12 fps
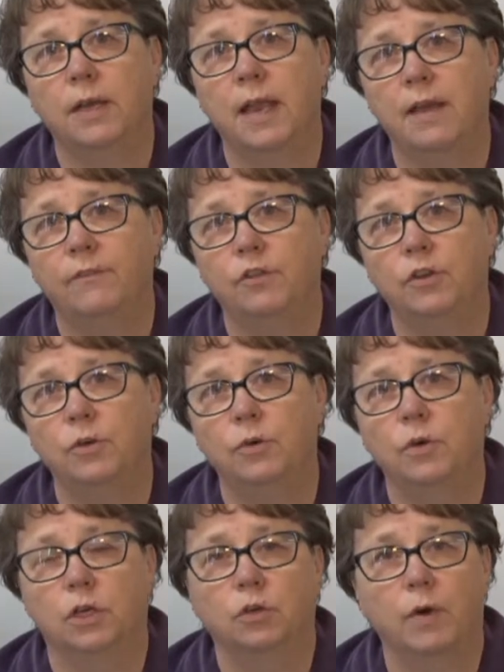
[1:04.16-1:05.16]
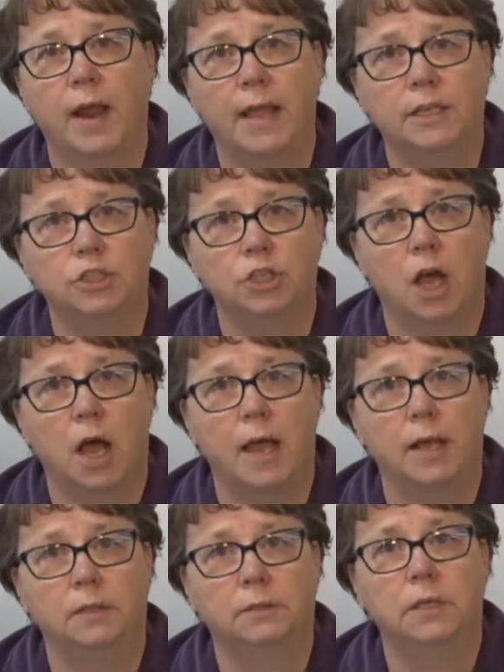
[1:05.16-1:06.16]
nephew, a
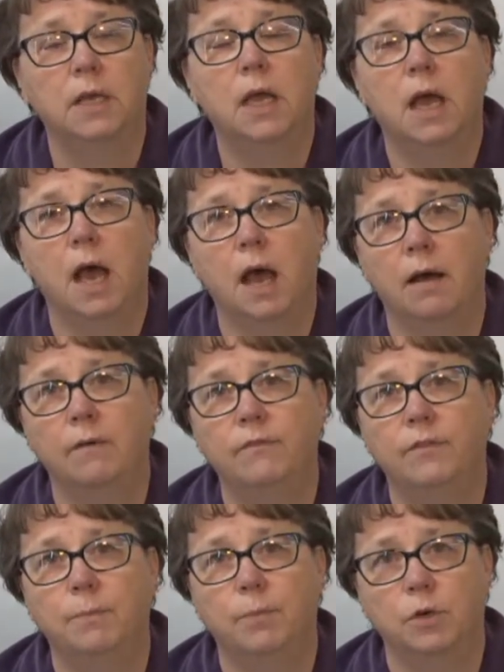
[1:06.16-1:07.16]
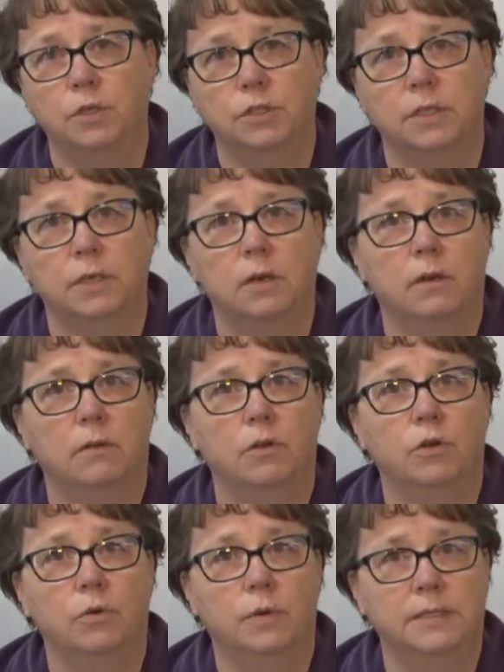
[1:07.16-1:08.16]
grandchild of the
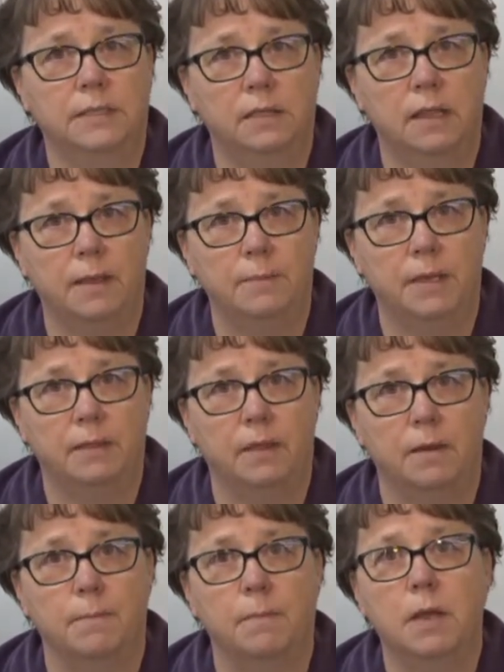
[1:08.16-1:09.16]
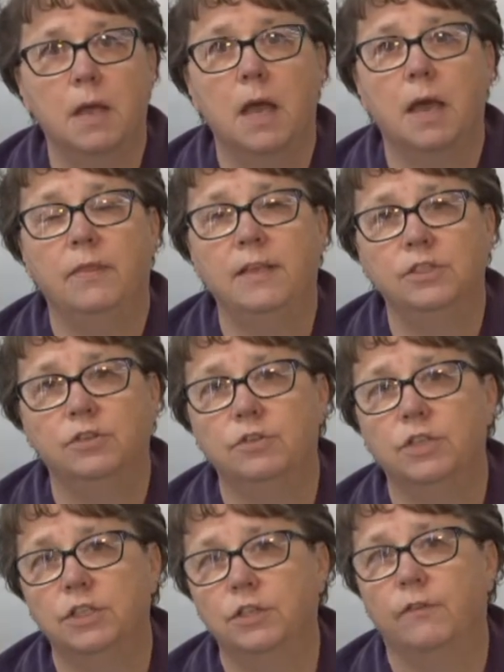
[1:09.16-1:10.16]
person who is claiming them. These are
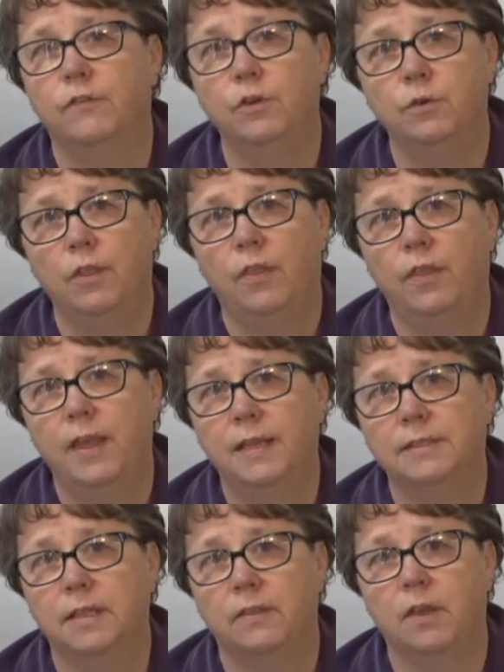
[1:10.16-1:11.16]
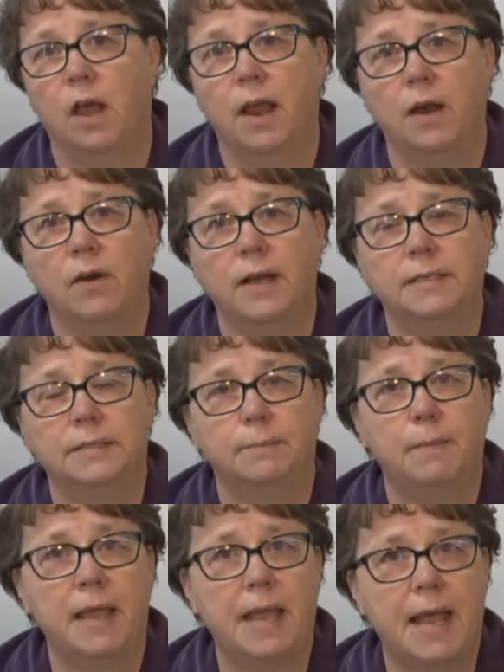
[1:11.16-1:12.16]
just a few of the things that the IRS
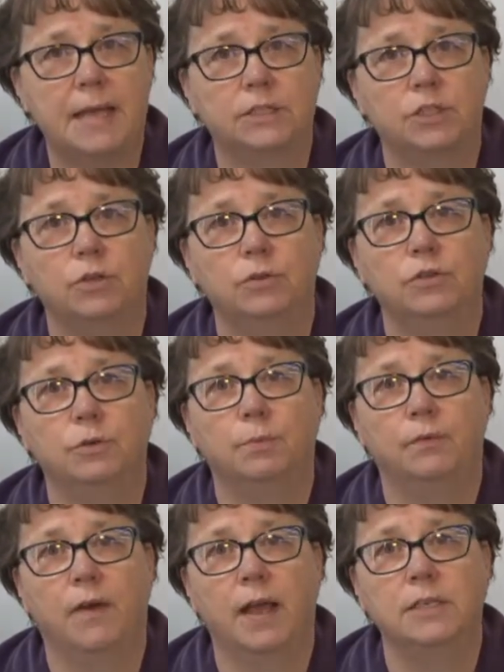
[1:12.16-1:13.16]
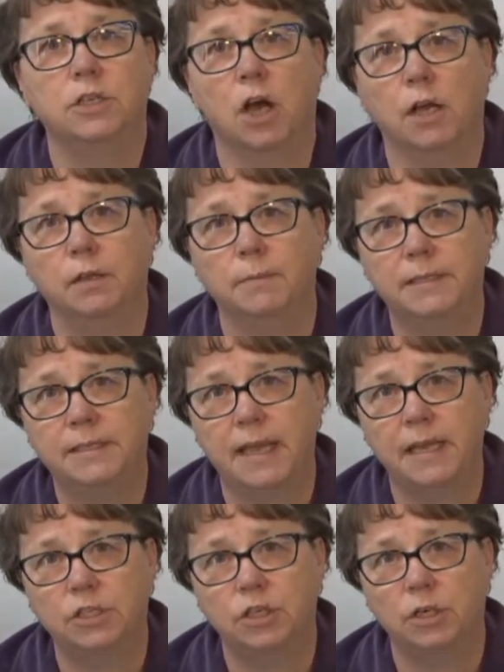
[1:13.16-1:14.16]
may ask you to provide
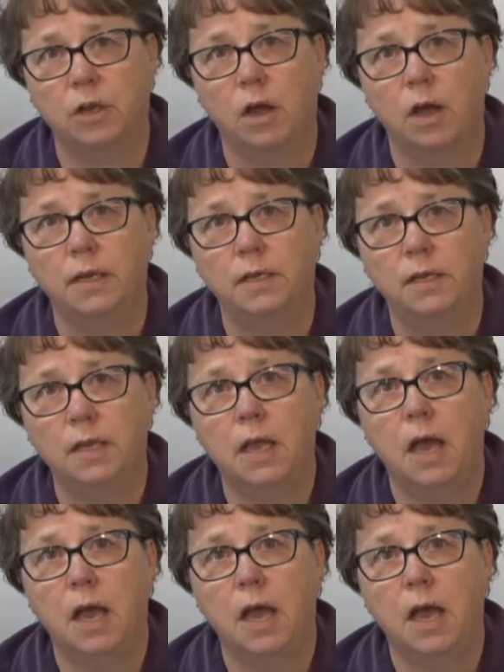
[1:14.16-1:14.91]
documentation on.